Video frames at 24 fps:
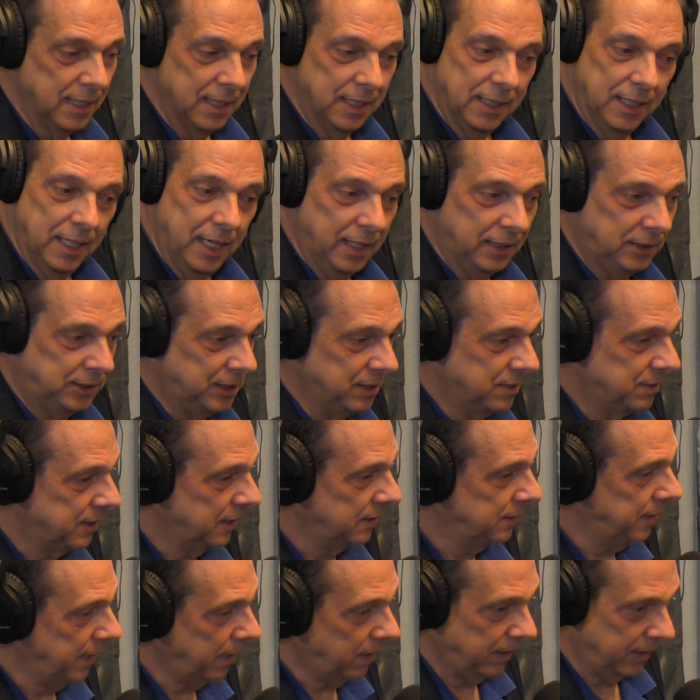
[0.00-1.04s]
and she
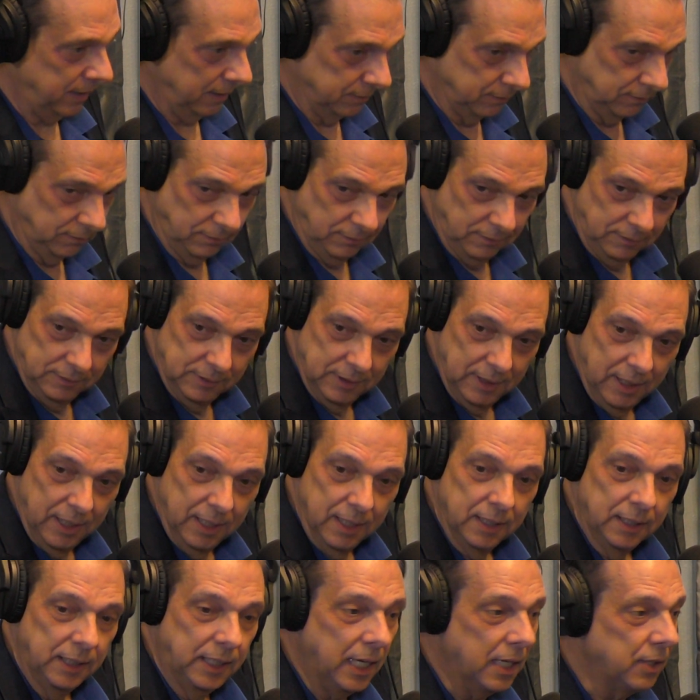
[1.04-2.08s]
said, Terry,
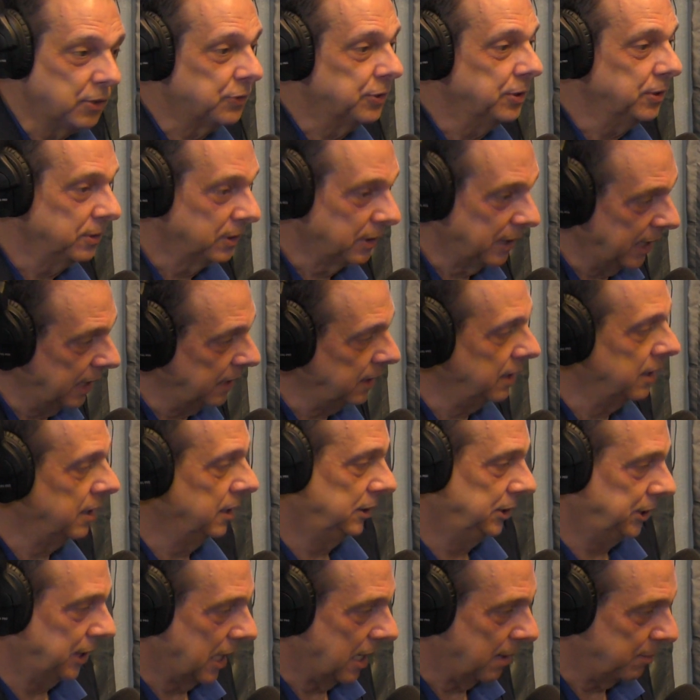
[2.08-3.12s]
guess who landed a
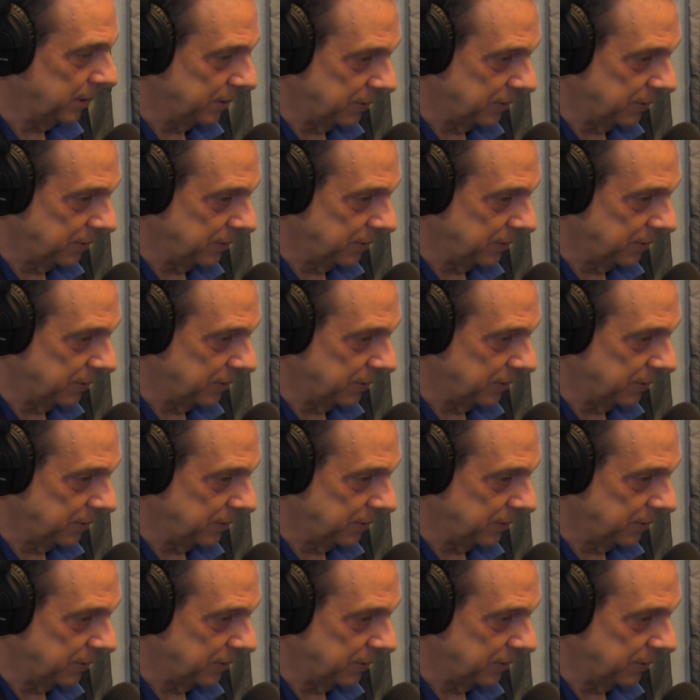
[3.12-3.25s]
job as